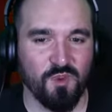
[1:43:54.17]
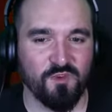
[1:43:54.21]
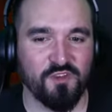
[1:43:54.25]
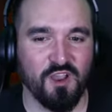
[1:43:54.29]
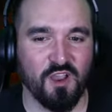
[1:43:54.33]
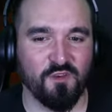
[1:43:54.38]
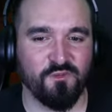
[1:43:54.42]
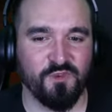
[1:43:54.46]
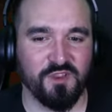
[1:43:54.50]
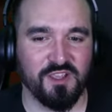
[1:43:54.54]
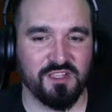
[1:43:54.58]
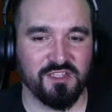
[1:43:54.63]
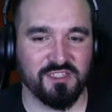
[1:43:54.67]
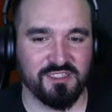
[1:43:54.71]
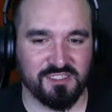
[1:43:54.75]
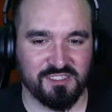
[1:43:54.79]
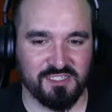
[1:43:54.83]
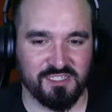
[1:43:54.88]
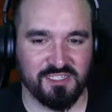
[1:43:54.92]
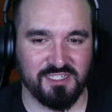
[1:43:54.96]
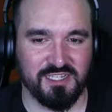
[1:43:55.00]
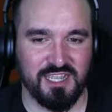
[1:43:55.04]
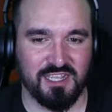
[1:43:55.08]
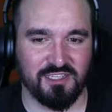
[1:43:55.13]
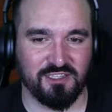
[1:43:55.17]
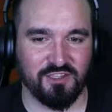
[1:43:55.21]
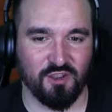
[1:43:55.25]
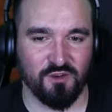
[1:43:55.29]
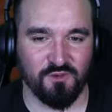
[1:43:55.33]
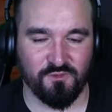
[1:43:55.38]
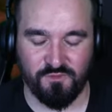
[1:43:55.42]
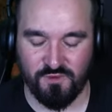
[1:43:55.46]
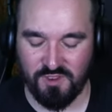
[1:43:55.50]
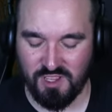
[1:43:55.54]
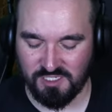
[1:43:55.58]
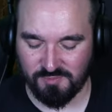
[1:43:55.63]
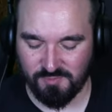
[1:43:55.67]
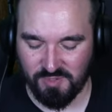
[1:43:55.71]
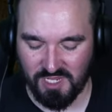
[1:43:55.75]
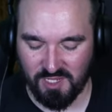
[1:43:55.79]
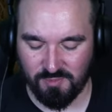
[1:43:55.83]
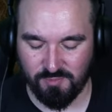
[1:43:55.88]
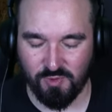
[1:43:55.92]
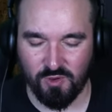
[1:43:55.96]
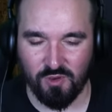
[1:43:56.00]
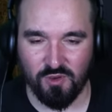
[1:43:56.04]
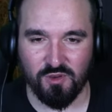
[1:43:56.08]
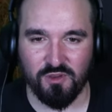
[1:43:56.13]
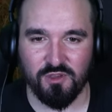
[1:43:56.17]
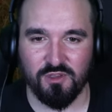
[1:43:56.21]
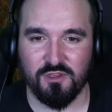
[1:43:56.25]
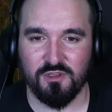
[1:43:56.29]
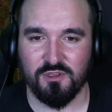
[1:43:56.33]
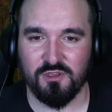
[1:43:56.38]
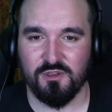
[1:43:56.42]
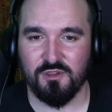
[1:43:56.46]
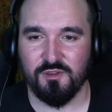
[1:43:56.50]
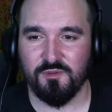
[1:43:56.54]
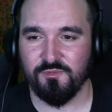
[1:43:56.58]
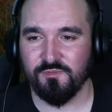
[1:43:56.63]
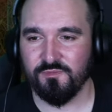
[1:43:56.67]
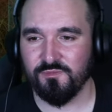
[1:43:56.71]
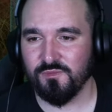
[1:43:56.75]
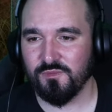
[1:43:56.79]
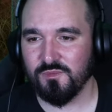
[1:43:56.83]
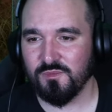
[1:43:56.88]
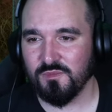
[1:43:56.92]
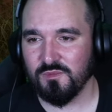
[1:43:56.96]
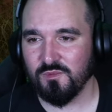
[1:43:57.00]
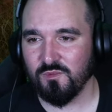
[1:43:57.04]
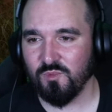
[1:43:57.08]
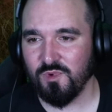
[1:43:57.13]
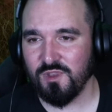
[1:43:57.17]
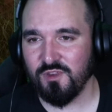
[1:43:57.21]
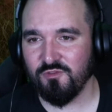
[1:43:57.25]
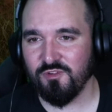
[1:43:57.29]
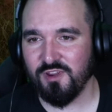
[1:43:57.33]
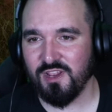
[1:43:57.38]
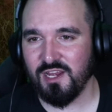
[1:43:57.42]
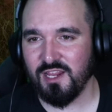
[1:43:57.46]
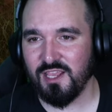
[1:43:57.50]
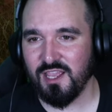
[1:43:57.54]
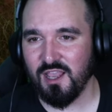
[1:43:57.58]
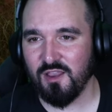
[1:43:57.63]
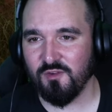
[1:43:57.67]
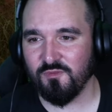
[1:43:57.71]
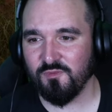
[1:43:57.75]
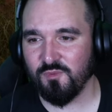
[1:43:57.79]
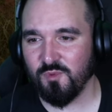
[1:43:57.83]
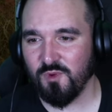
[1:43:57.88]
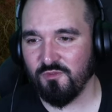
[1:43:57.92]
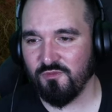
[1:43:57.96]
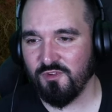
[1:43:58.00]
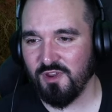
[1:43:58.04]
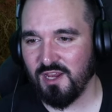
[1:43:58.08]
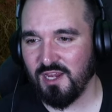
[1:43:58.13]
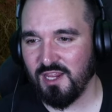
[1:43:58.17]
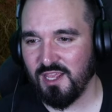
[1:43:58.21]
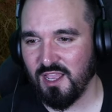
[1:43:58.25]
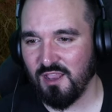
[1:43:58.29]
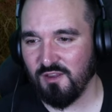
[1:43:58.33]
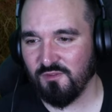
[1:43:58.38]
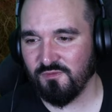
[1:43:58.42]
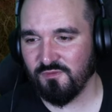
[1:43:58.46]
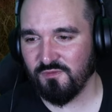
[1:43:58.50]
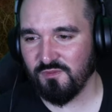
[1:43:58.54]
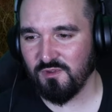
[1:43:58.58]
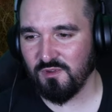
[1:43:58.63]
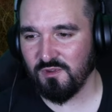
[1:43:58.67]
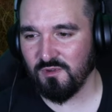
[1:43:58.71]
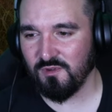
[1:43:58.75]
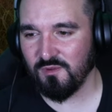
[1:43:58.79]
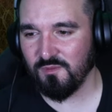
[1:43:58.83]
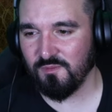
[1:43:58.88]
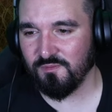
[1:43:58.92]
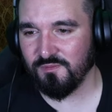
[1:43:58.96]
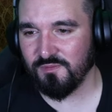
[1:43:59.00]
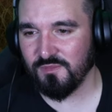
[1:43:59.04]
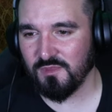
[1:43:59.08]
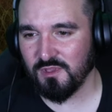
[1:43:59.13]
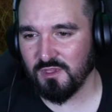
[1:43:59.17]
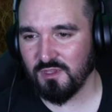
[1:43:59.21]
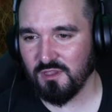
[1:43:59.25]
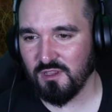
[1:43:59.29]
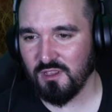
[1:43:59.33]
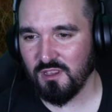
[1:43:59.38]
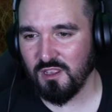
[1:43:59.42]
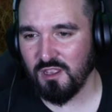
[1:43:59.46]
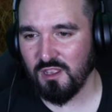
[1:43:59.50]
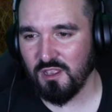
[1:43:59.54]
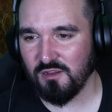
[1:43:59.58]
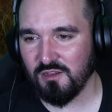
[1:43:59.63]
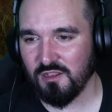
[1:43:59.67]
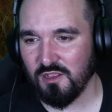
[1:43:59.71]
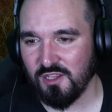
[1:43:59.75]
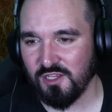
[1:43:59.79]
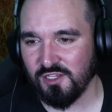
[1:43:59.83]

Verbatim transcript: got things to get done first, people. We really have. We really have. I've got